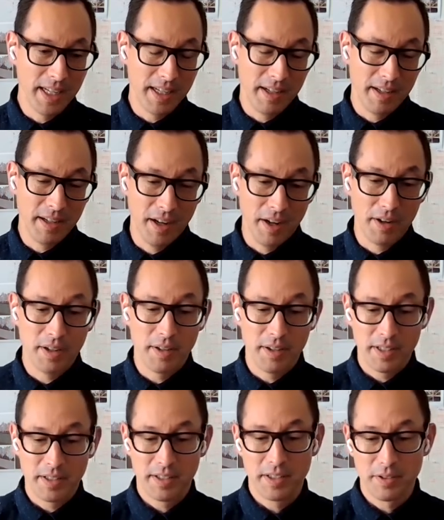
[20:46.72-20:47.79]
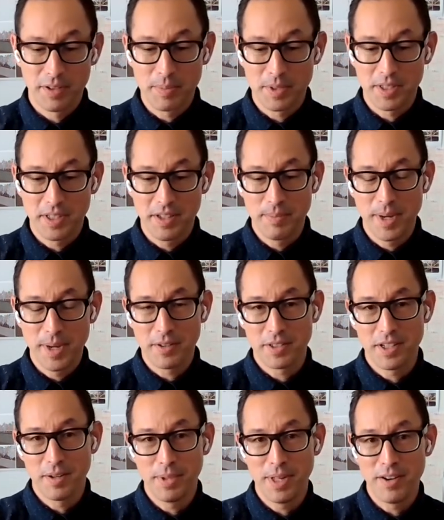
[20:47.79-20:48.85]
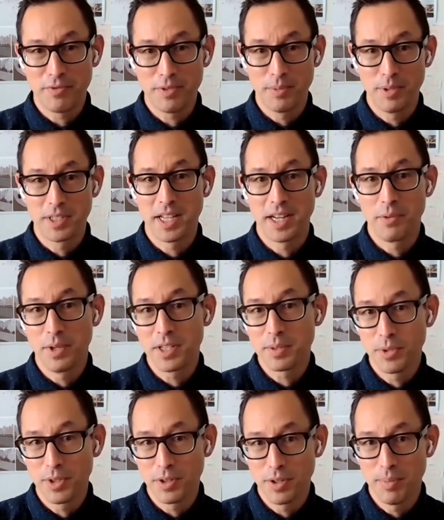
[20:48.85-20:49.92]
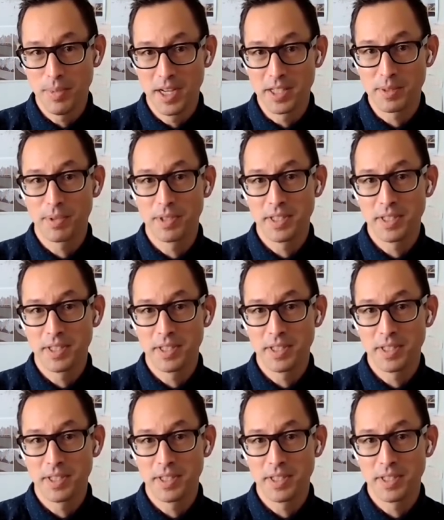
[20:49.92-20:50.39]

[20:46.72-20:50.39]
his description of the Microsoft platform was that it was more robust,